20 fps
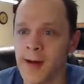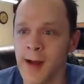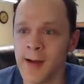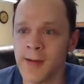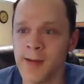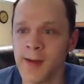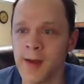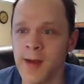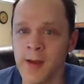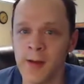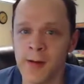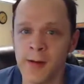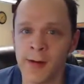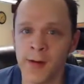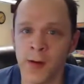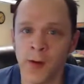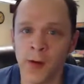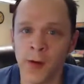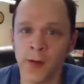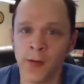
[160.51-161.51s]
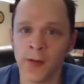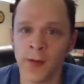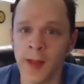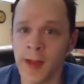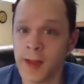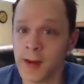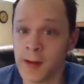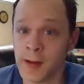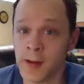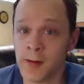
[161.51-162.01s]
I think you sold
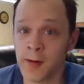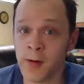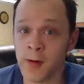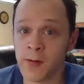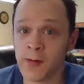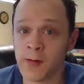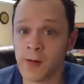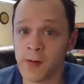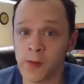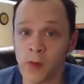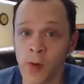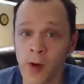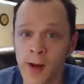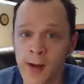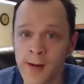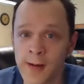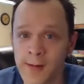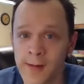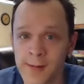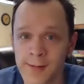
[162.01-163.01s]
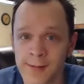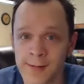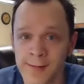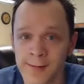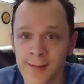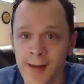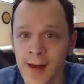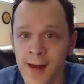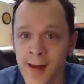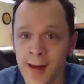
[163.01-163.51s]
like zero to one
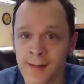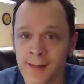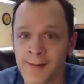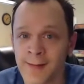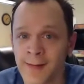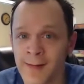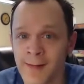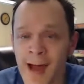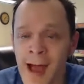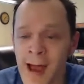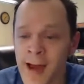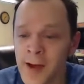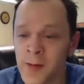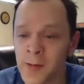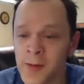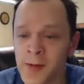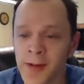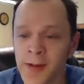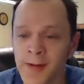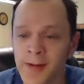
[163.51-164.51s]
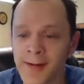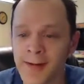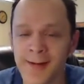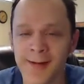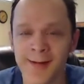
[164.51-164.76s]
uh, items,